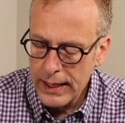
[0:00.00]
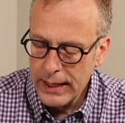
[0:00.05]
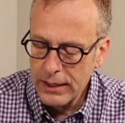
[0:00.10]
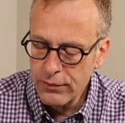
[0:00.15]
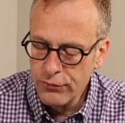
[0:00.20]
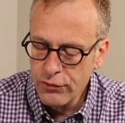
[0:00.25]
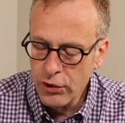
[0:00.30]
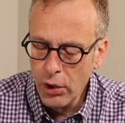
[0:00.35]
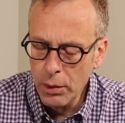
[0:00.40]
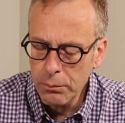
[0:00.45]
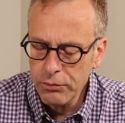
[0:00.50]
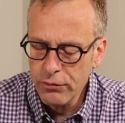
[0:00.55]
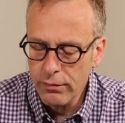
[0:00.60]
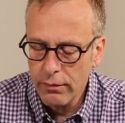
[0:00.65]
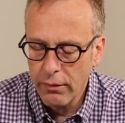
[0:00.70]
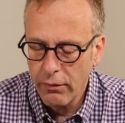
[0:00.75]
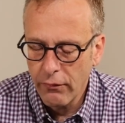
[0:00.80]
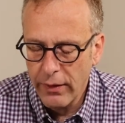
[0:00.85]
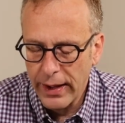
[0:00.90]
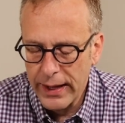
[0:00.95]
In terms of
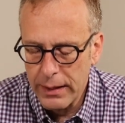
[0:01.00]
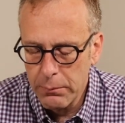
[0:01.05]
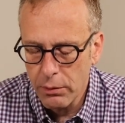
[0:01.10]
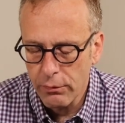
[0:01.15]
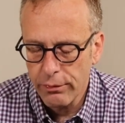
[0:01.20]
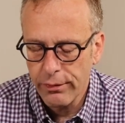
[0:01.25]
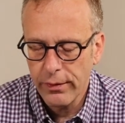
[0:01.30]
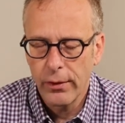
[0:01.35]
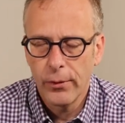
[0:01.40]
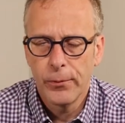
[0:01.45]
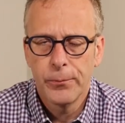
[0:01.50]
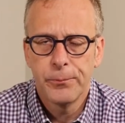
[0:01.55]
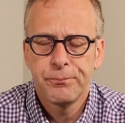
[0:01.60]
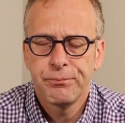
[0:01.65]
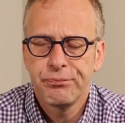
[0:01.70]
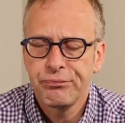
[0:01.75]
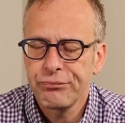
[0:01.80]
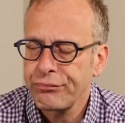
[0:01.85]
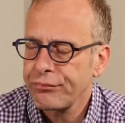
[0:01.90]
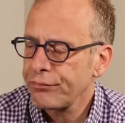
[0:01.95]
the label,
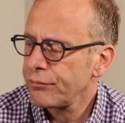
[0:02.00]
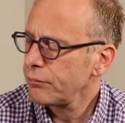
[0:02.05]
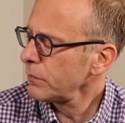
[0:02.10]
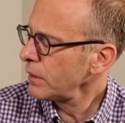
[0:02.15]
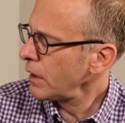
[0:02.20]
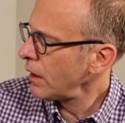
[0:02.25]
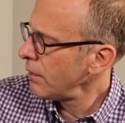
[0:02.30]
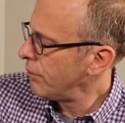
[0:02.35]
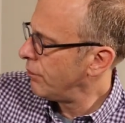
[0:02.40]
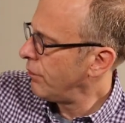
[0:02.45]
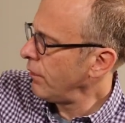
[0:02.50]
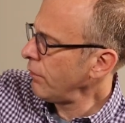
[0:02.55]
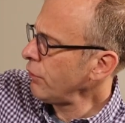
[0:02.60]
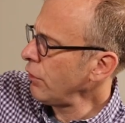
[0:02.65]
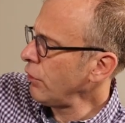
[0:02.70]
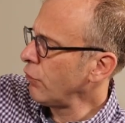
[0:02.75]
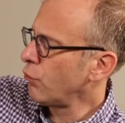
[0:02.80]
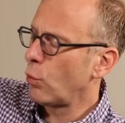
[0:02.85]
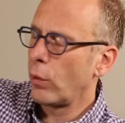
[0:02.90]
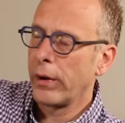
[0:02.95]
though,
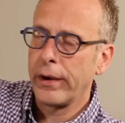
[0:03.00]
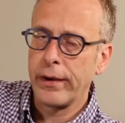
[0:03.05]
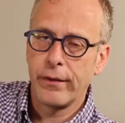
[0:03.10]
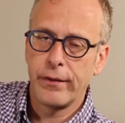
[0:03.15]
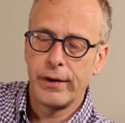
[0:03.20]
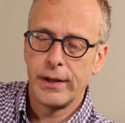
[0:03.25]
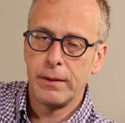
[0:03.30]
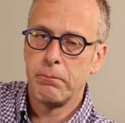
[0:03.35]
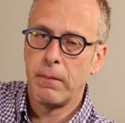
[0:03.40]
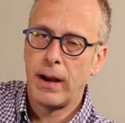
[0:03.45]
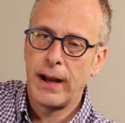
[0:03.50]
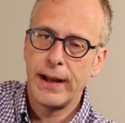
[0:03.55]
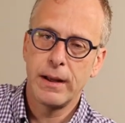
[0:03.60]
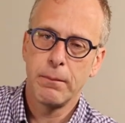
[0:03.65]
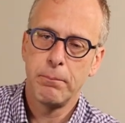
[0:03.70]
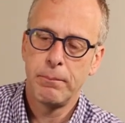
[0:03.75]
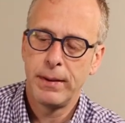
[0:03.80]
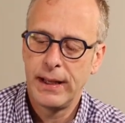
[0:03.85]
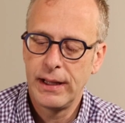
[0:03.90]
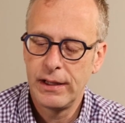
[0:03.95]
this is where, in my
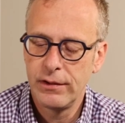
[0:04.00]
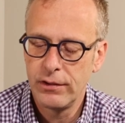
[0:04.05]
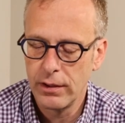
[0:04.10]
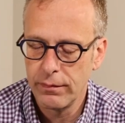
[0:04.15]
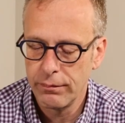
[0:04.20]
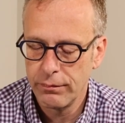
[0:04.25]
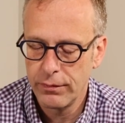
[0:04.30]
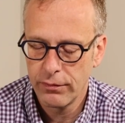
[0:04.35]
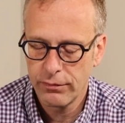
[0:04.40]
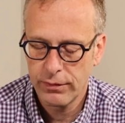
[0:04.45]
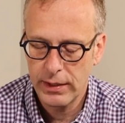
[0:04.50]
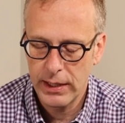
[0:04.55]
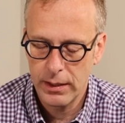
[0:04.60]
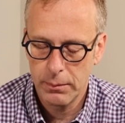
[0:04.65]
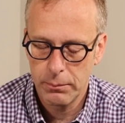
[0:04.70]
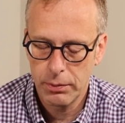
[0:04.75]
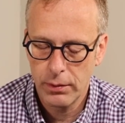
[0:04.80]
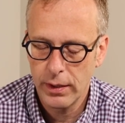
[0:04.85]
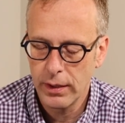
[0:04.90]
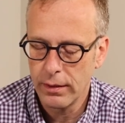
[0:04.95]
opinion, this kind
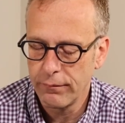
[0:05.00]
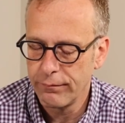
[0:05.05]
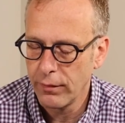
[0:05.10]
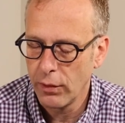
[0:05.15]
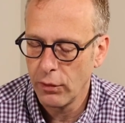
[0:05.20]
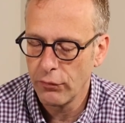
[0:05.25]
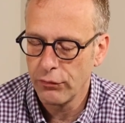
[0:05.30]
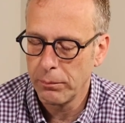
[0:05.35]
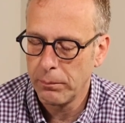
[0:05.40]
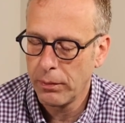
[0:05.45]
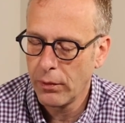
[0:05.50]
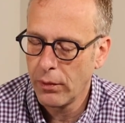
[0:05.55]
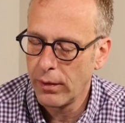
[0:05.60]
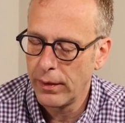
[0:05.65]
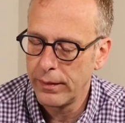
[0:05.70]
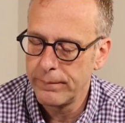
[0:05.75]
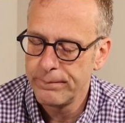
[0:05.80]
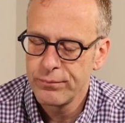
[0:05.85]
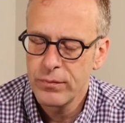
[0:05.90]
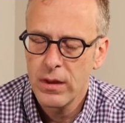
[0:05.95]
of product falls
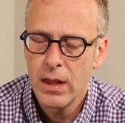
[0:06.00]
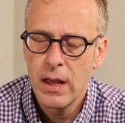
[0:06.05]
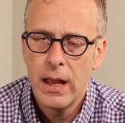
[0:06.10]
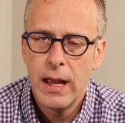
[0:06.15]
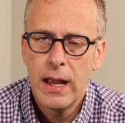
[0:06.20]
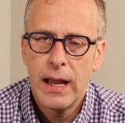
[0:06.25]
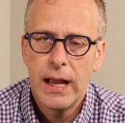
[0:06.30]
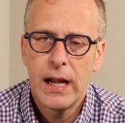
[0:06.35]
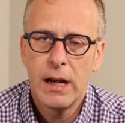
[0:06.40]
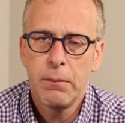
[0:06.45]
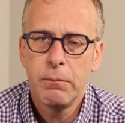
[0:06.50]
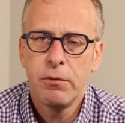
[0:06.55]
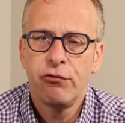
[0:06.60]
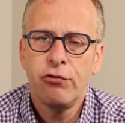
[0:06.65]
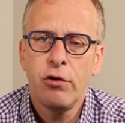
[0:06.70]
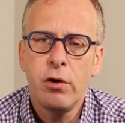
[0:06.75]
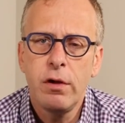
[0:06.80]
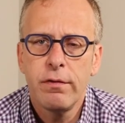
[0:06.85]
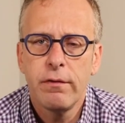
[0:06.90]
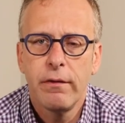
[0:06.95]
apart. And I'm going
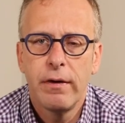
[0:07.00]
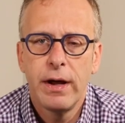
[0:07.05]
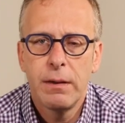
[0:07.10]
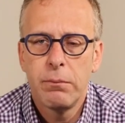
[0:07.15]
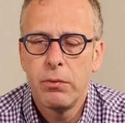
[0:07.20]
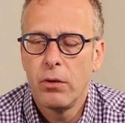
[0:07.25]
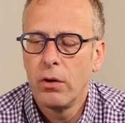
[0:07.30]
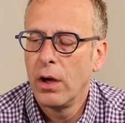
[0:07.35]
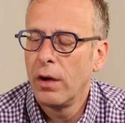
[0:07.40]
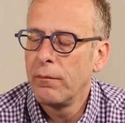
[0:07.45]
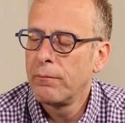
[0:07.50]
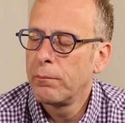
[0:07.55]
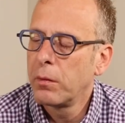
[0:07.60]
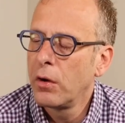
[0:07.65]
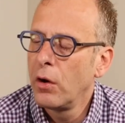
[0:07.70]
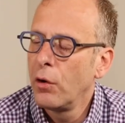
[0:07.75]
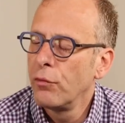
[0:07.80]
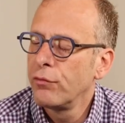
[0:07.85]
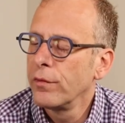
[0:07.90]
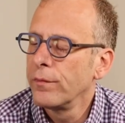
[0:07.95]
to show you the label up
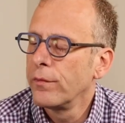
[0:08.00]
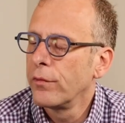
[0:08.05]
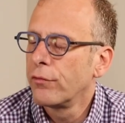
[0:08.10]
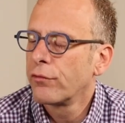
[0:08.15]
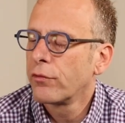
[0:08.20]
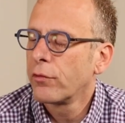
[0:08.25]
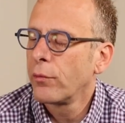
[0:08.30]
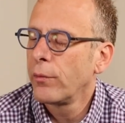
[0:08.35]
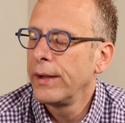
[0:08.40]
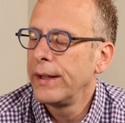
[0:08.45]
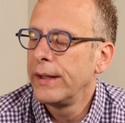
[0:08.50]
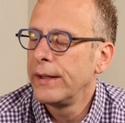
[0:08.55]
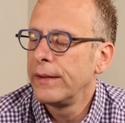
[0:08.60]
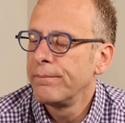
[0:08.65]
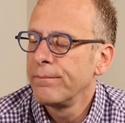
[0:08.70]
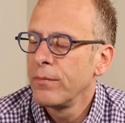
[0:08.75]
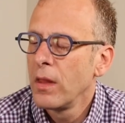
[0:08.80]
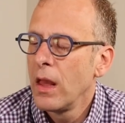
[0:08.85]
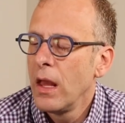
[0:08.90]
close on the screen.